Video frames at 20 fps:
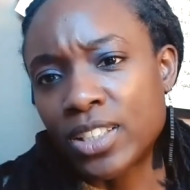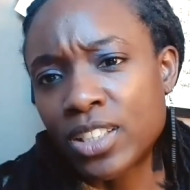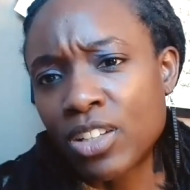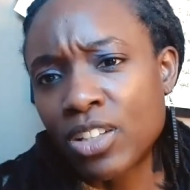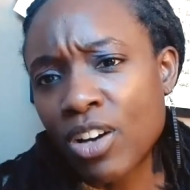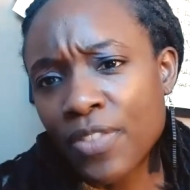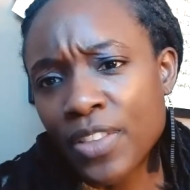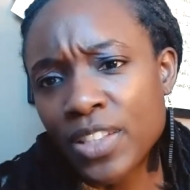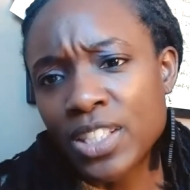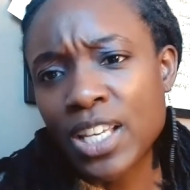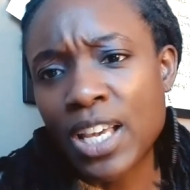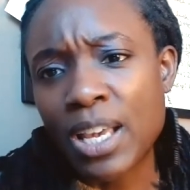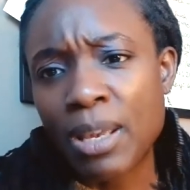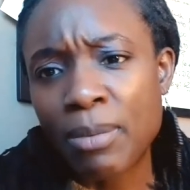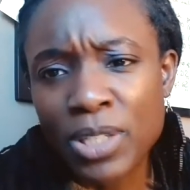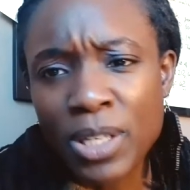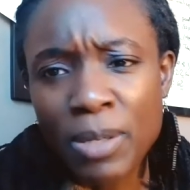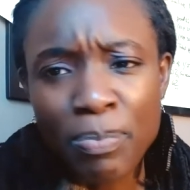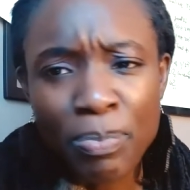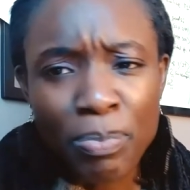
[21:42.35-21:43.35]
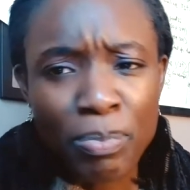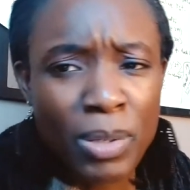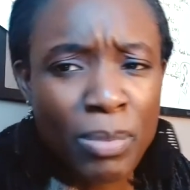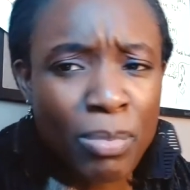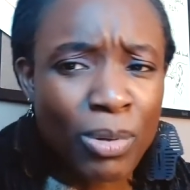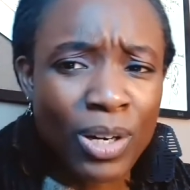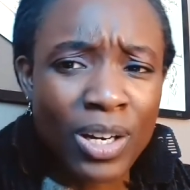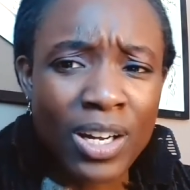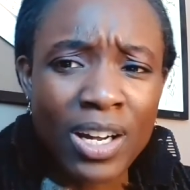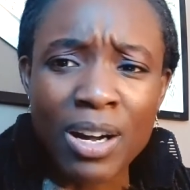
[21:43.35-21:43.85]
And oftentimes
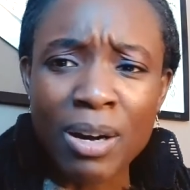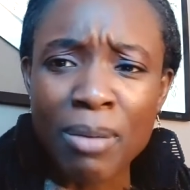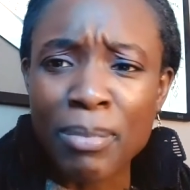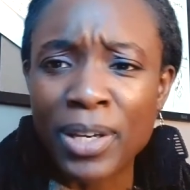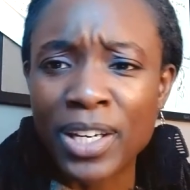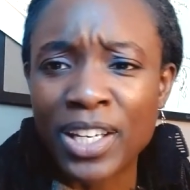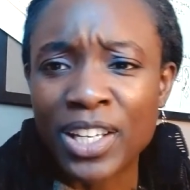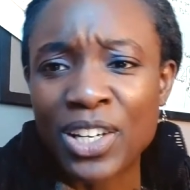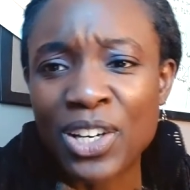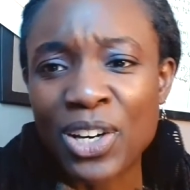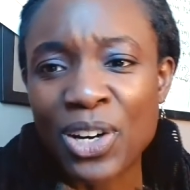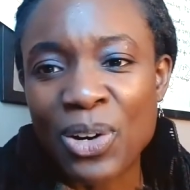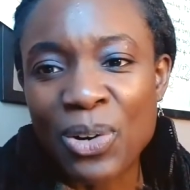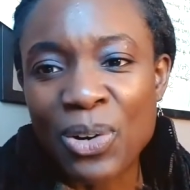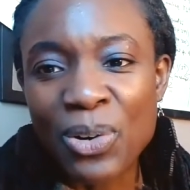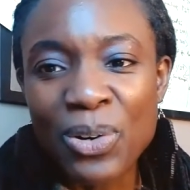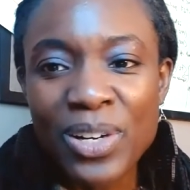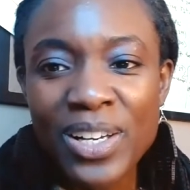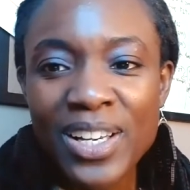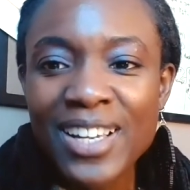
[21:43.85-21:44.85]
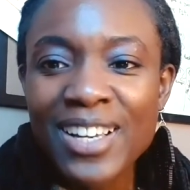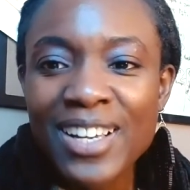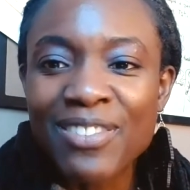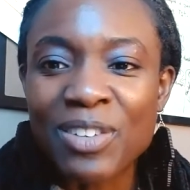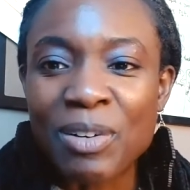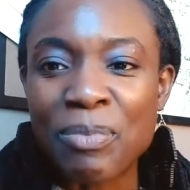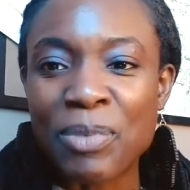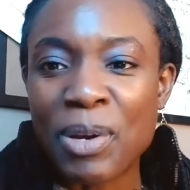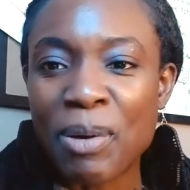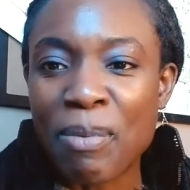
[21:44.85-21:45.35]
people come and go
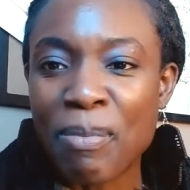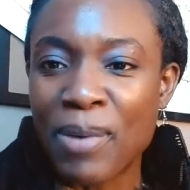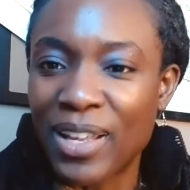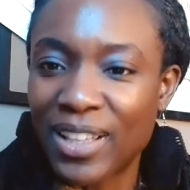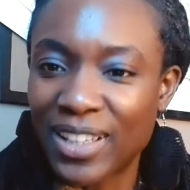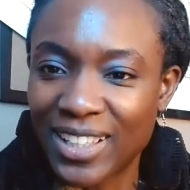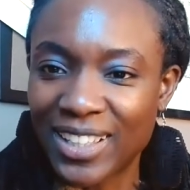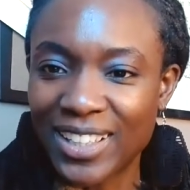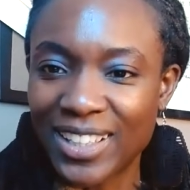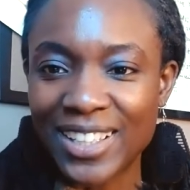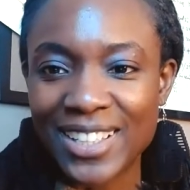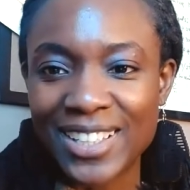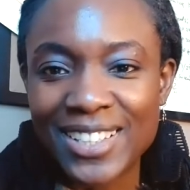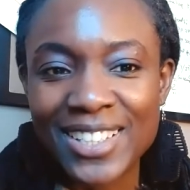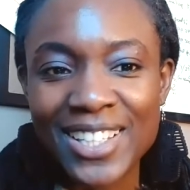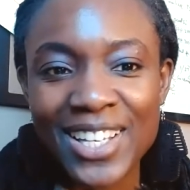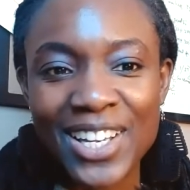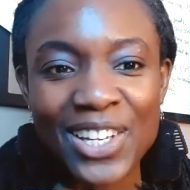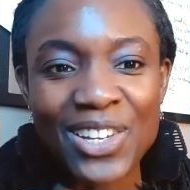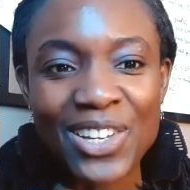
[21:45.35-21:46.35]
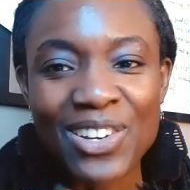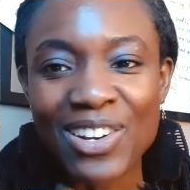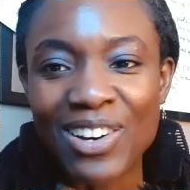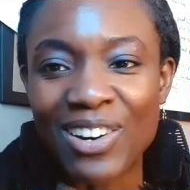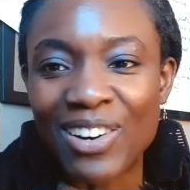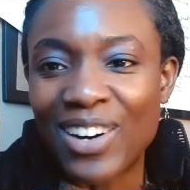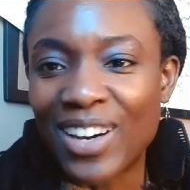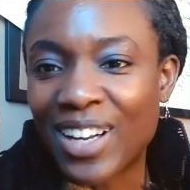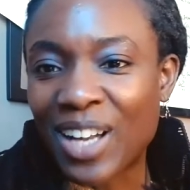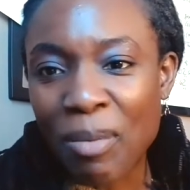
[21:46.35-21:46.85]
from your mailing list,
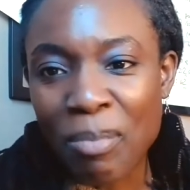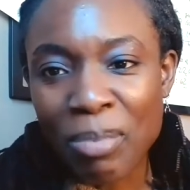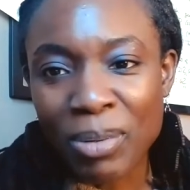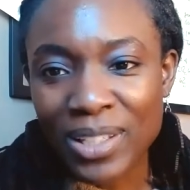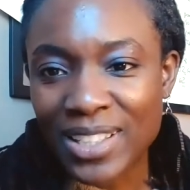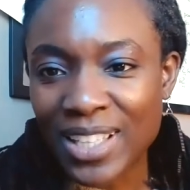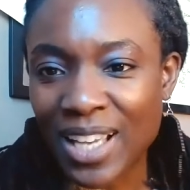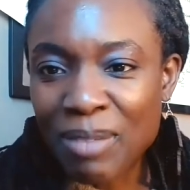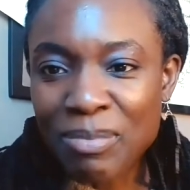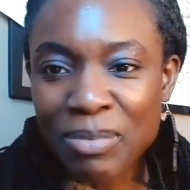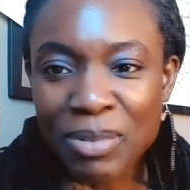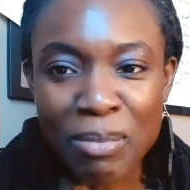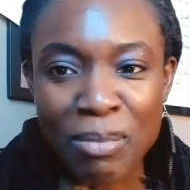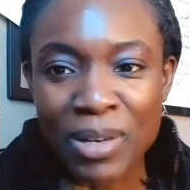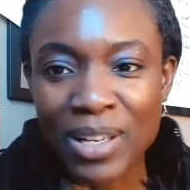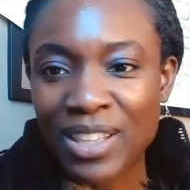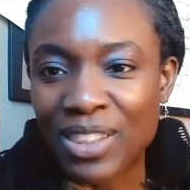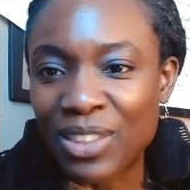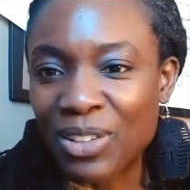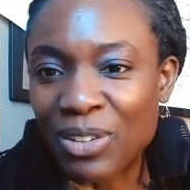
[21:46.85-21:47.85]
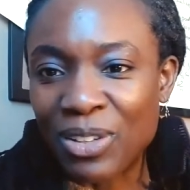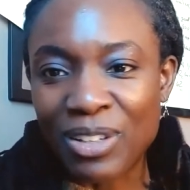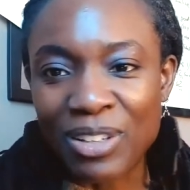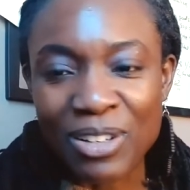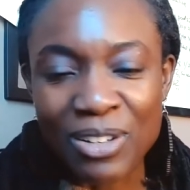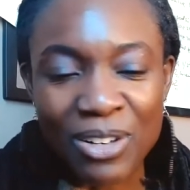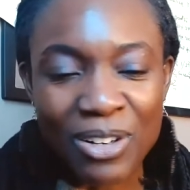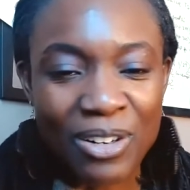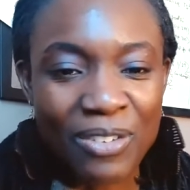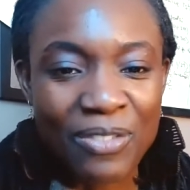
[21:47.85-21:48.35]
a couple of times a month,
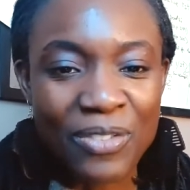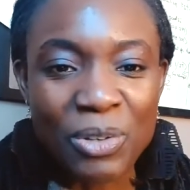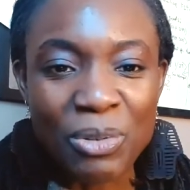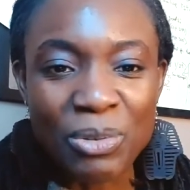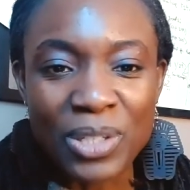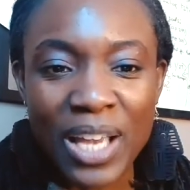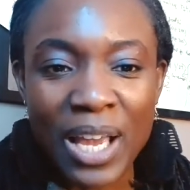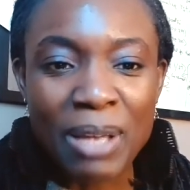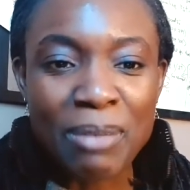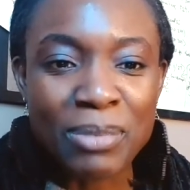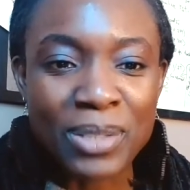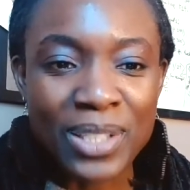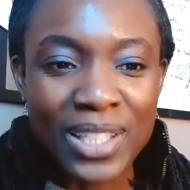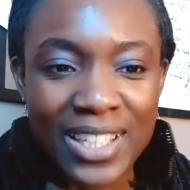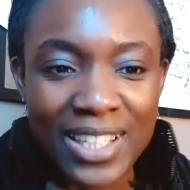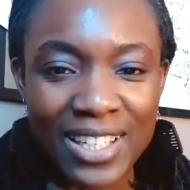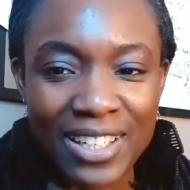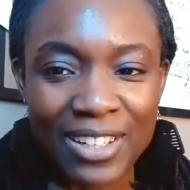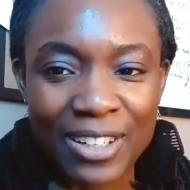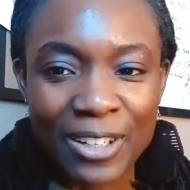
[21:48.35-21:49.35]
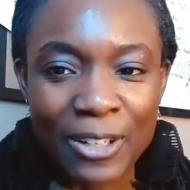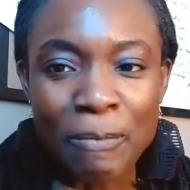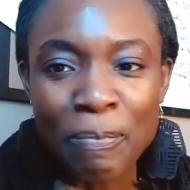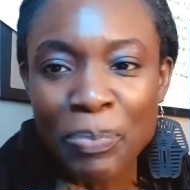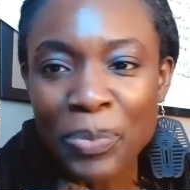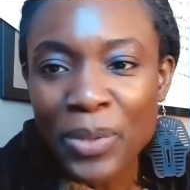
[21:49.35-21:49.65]
or a few times a year.